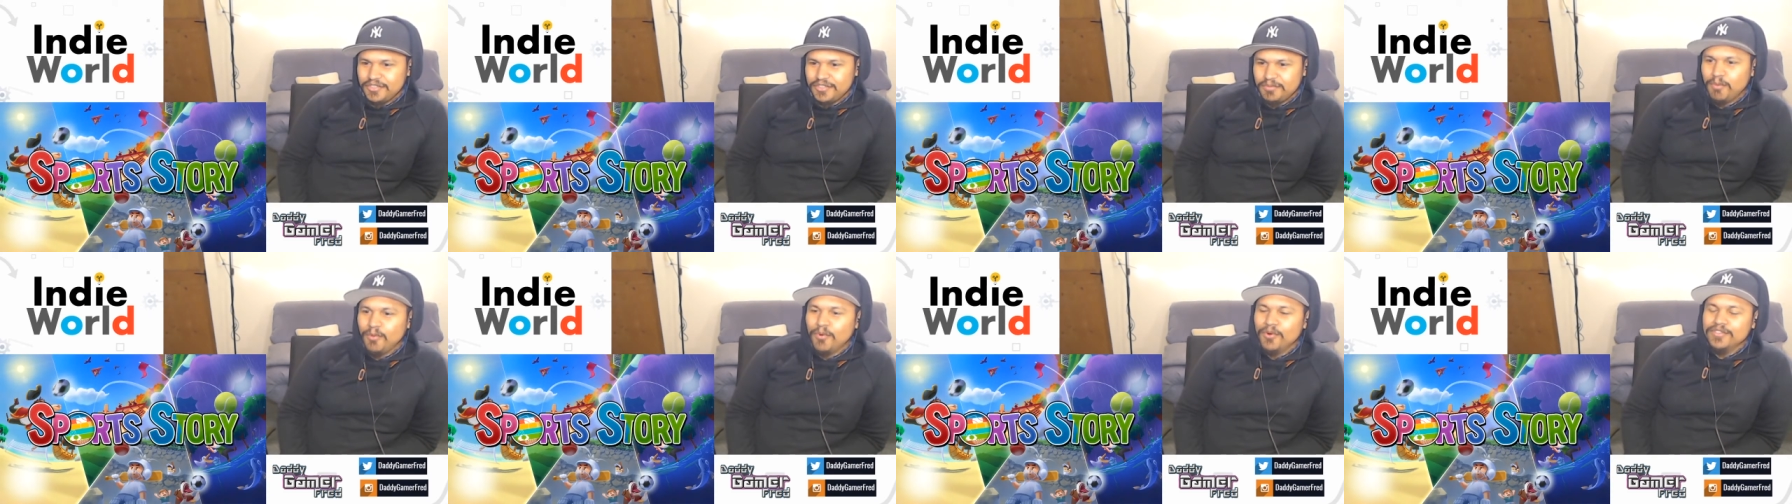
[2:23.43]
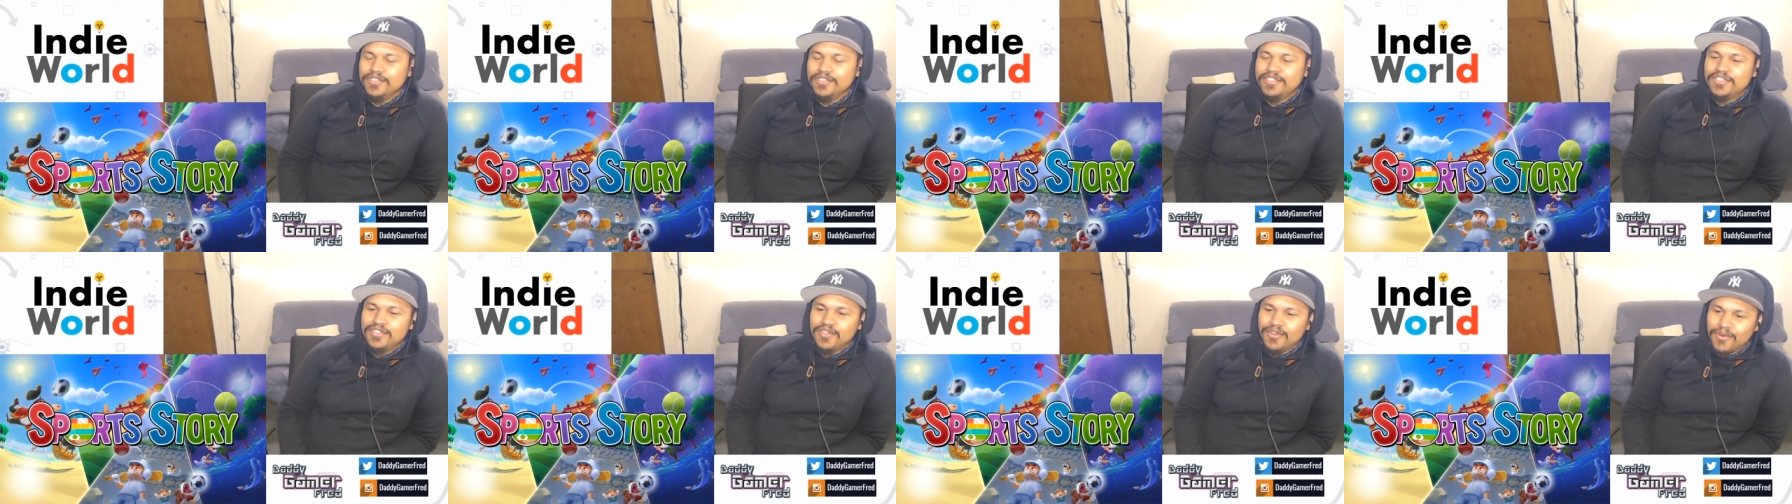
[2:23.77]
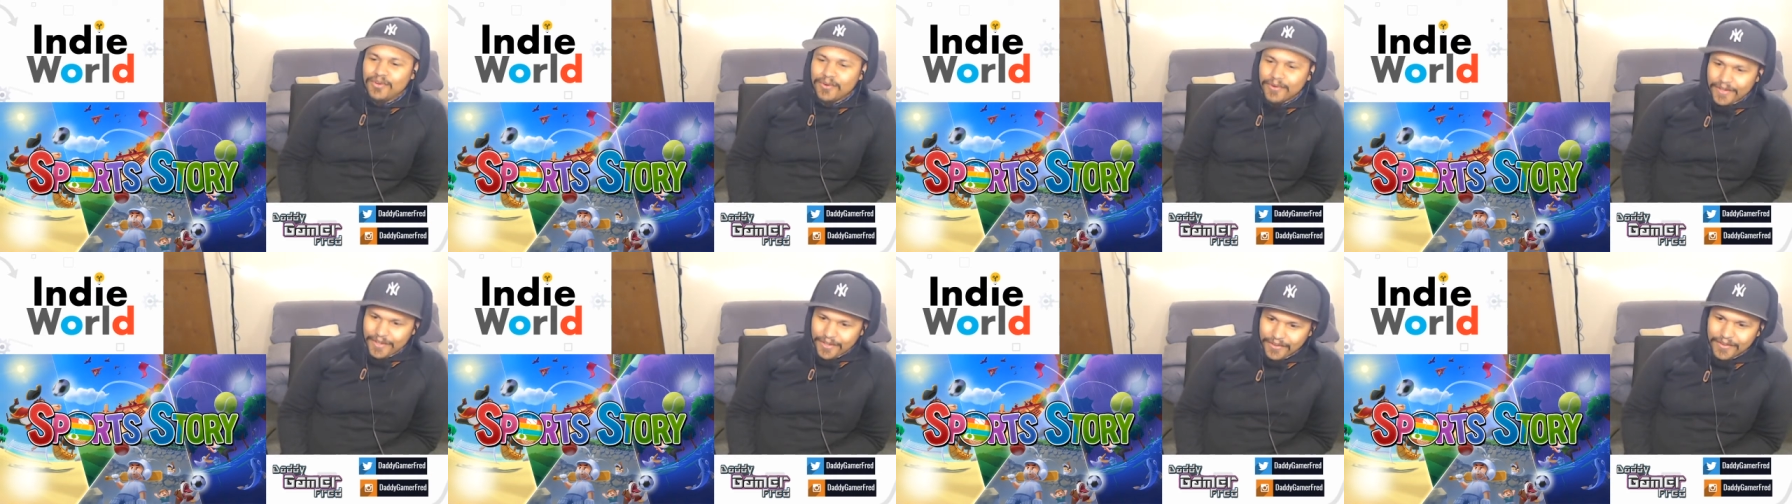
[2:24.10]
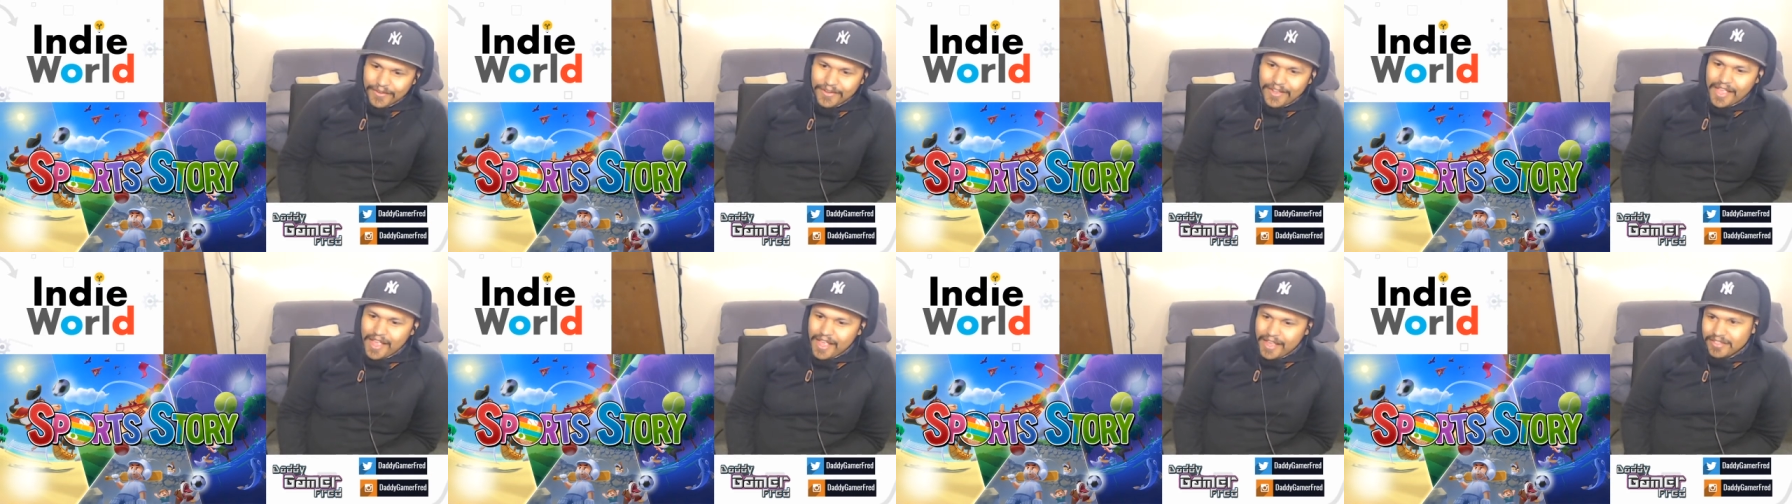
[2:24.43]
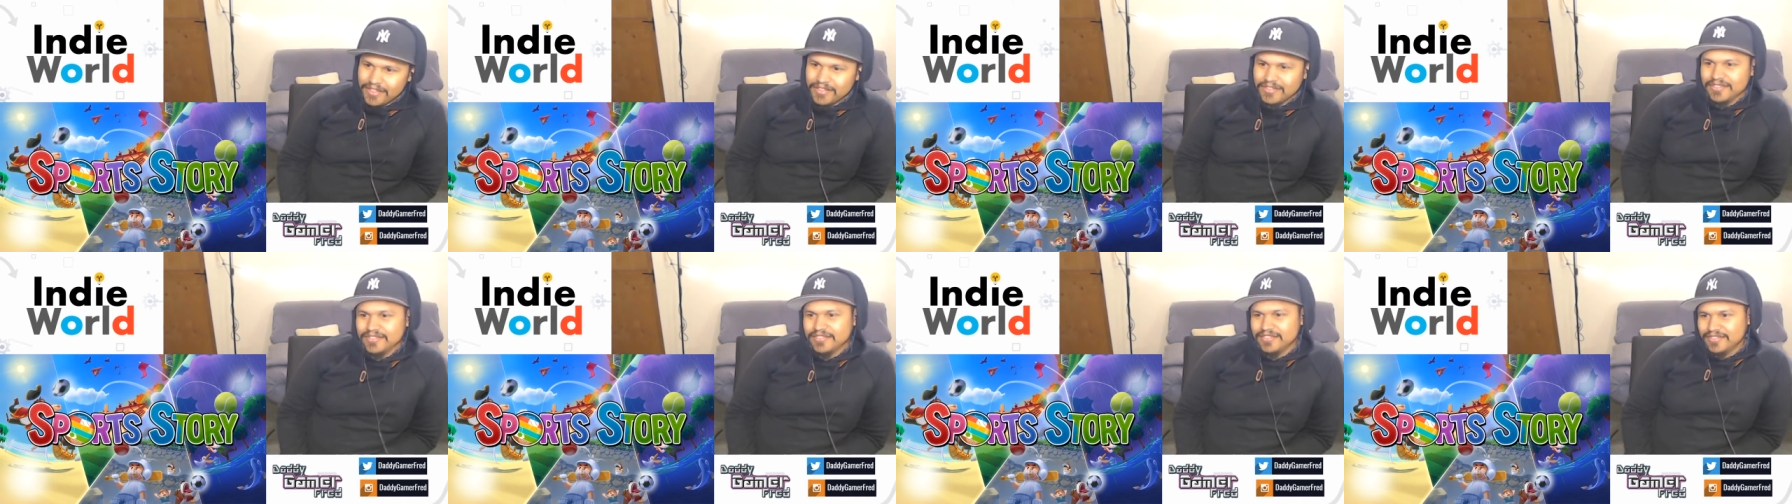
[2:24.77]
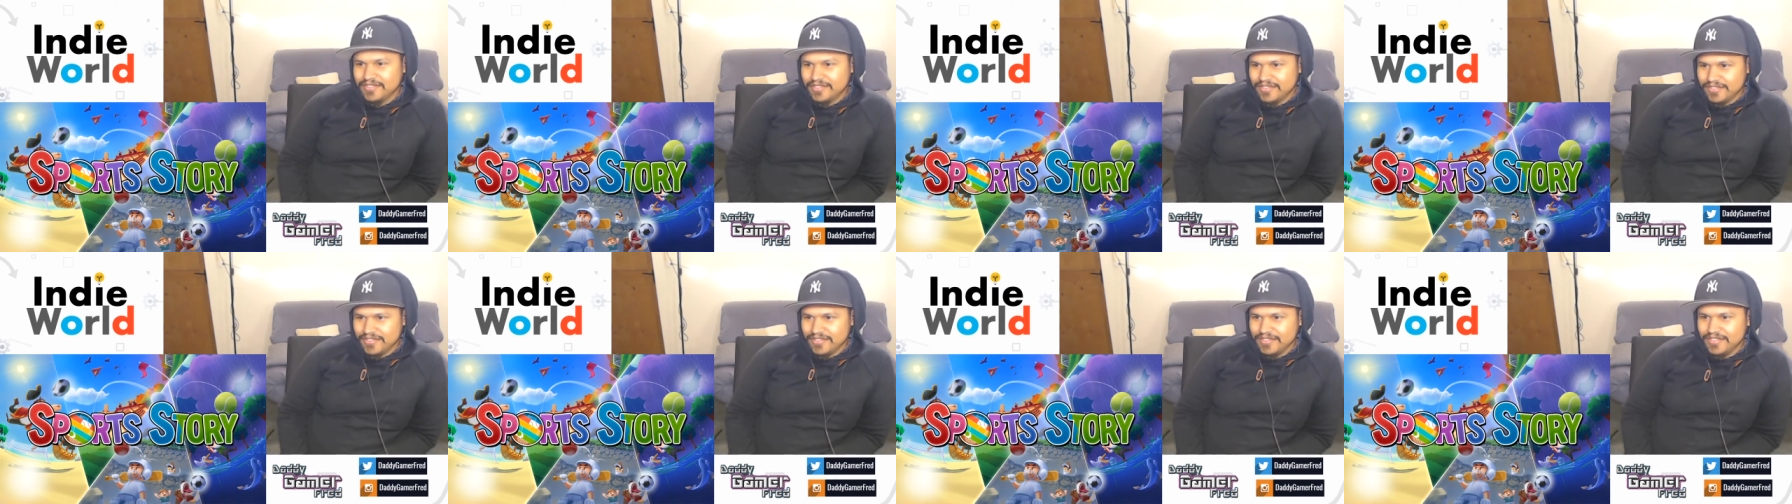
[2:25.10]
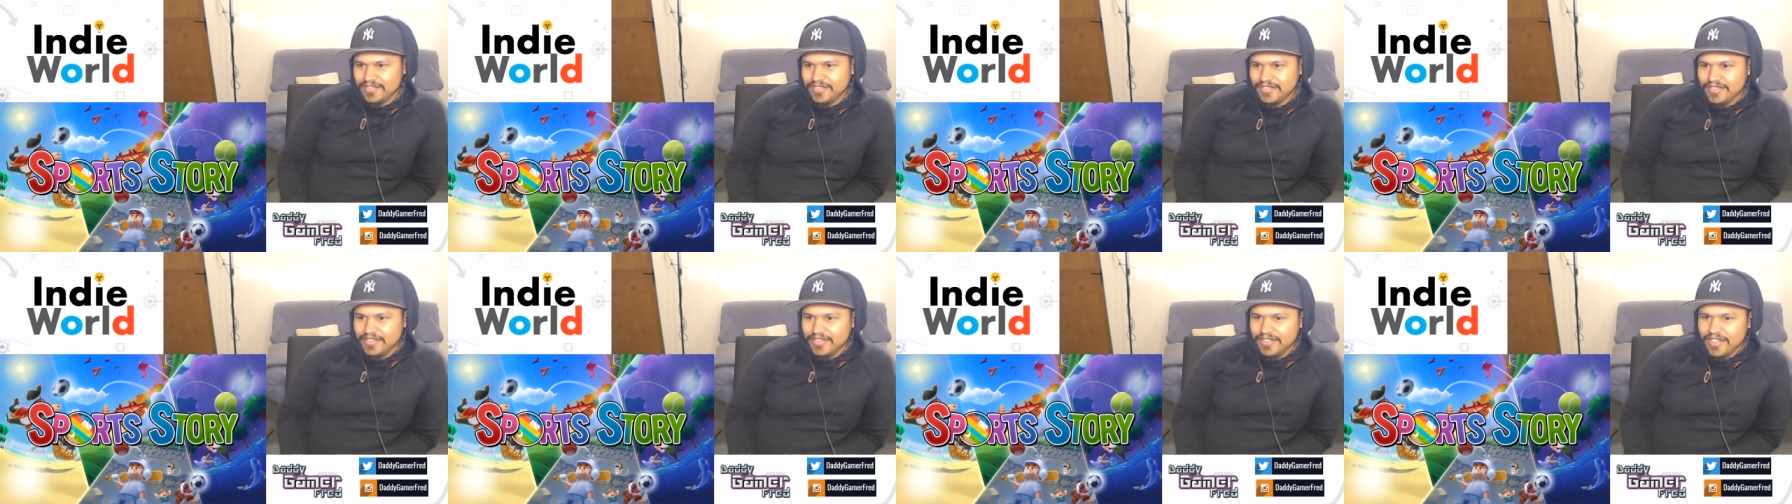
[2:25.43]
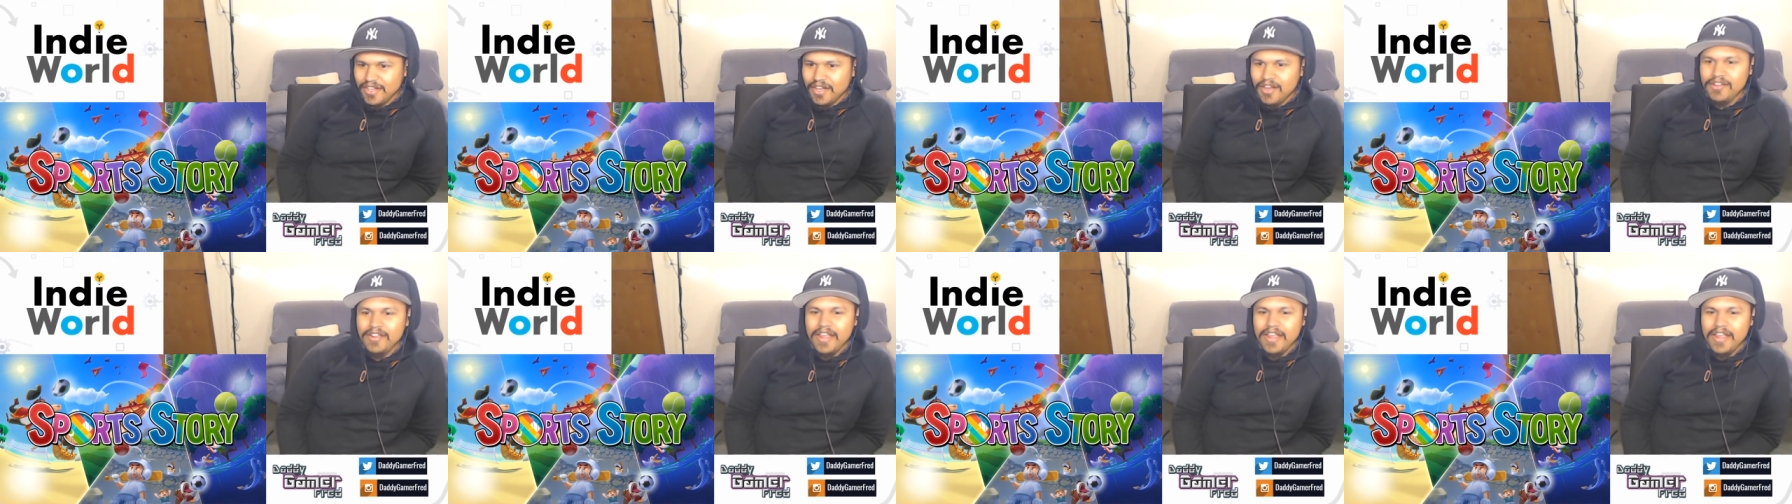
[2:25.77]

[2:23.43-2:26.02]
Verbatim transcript: Sports story, okay.